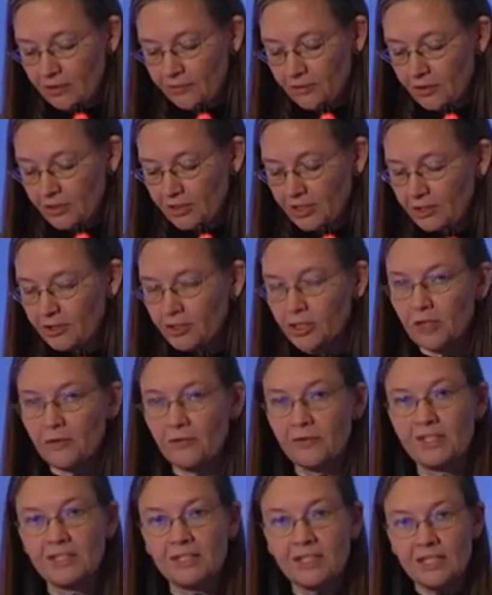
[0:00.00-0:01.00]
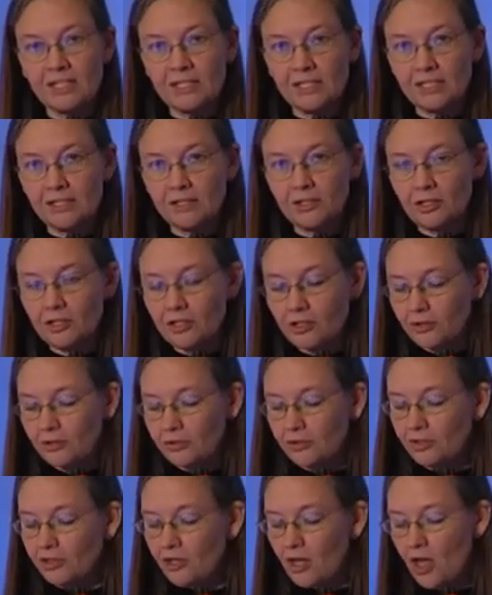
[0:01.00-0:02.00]
of goods and services to do
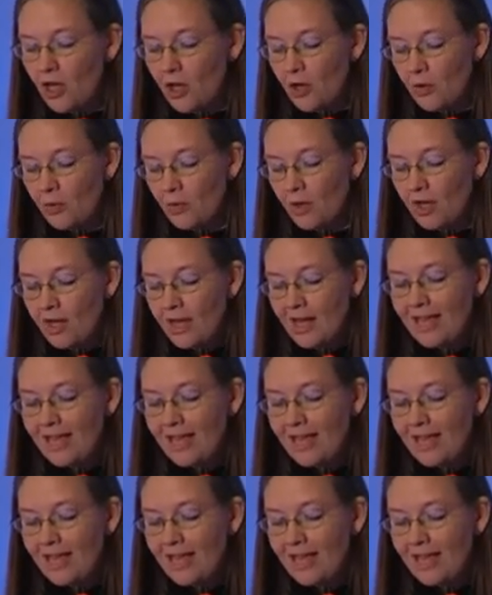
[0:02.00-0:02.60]
so,